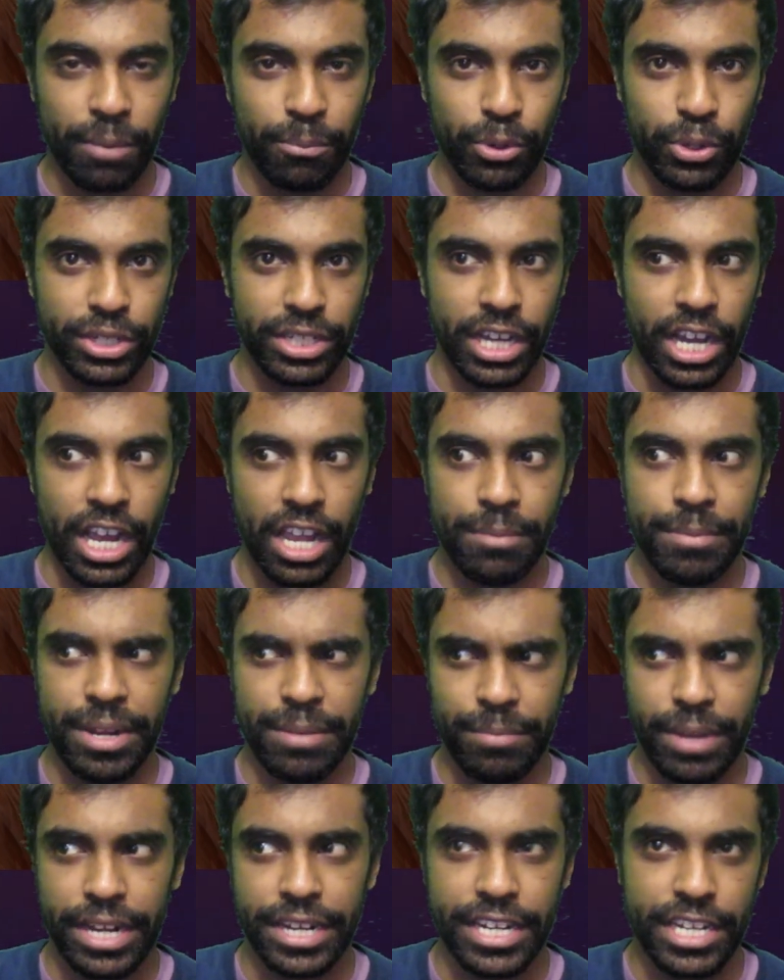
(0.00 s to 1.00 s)
a lot more
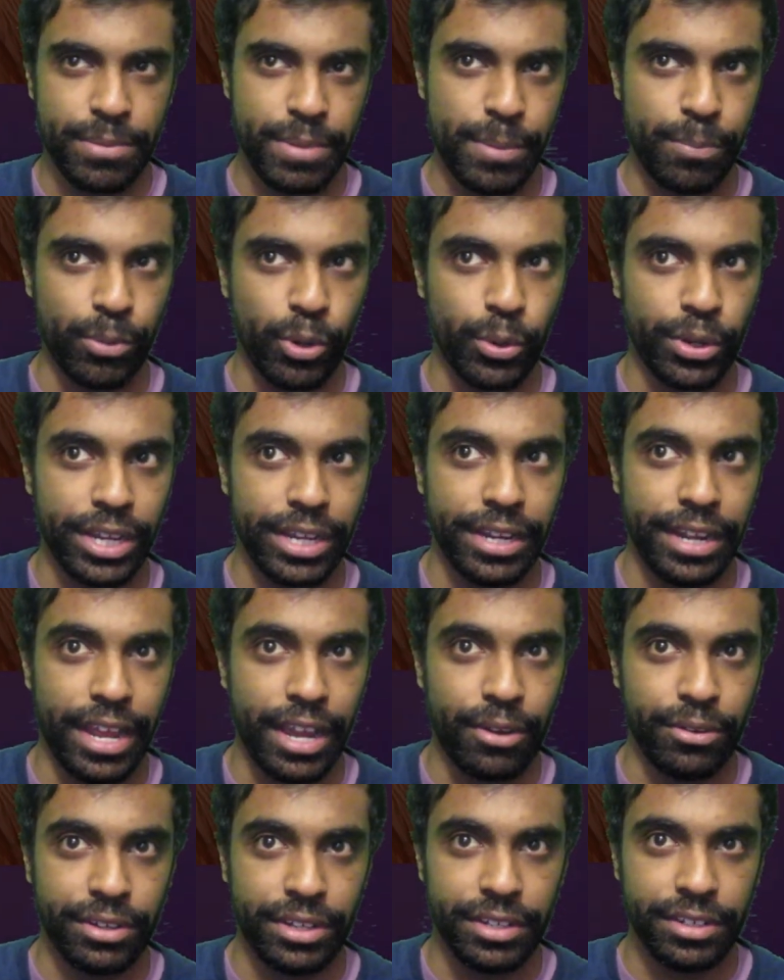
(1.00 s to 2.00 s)
time and might need to be
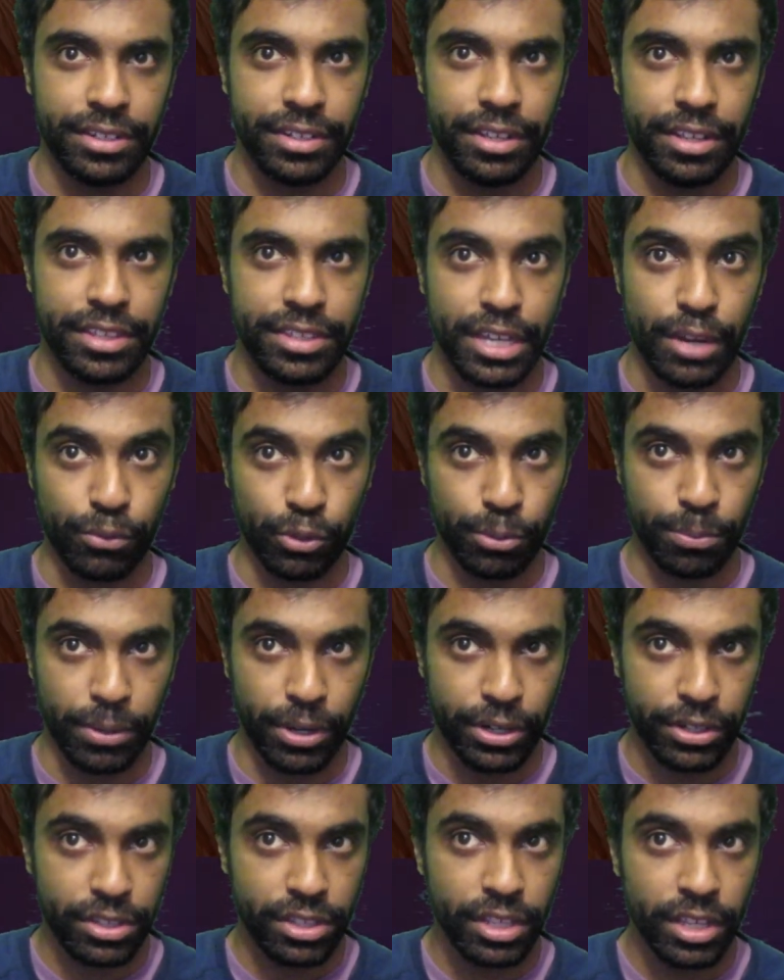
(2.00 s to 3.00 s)
broken down into
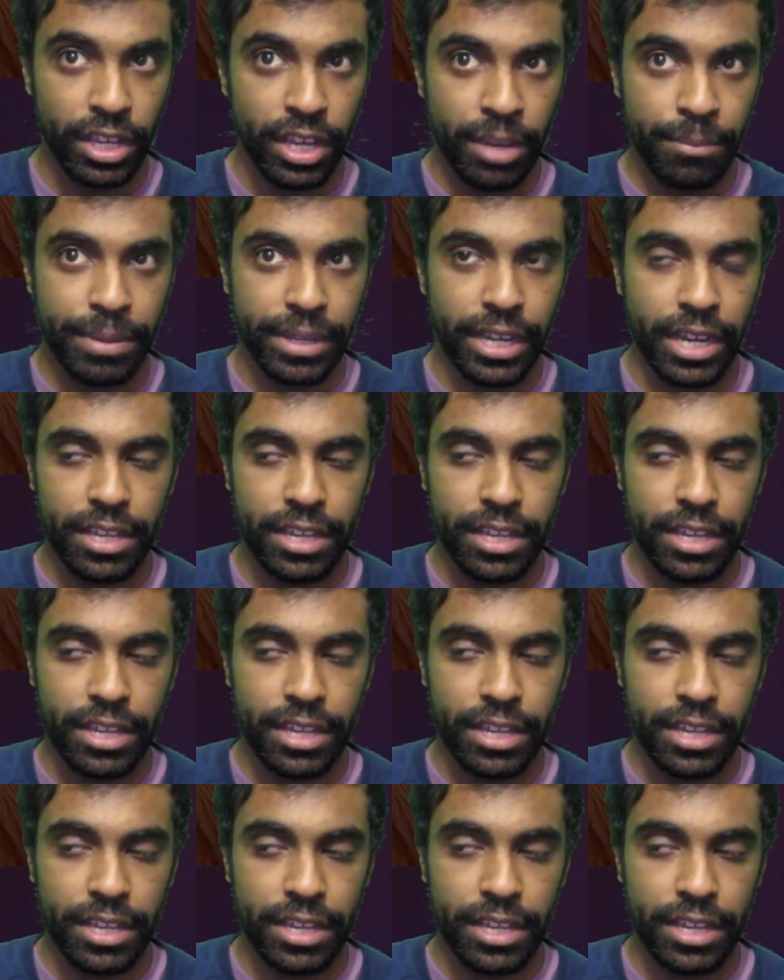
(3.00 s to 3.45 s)
several parts,